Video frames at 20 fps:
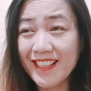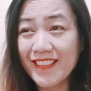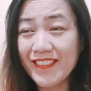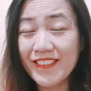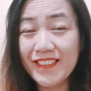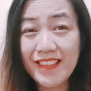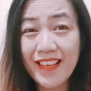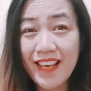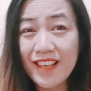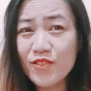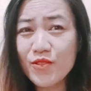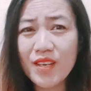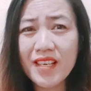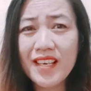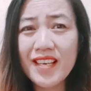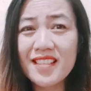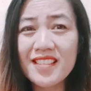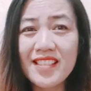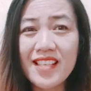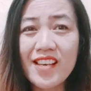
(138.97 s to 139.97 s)
Okay,
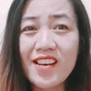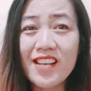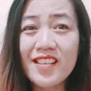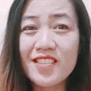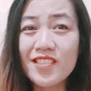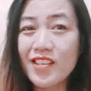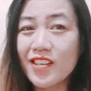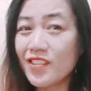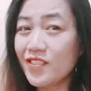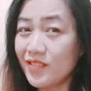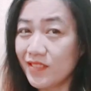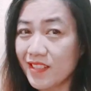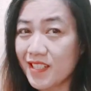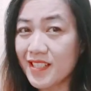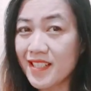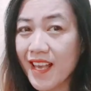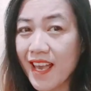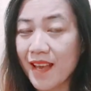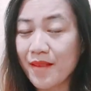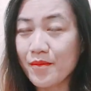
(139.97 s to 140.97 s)
drinking tea also the
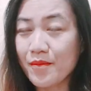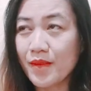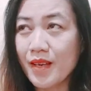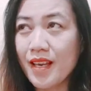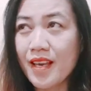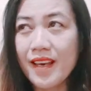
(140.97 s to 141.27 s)
same.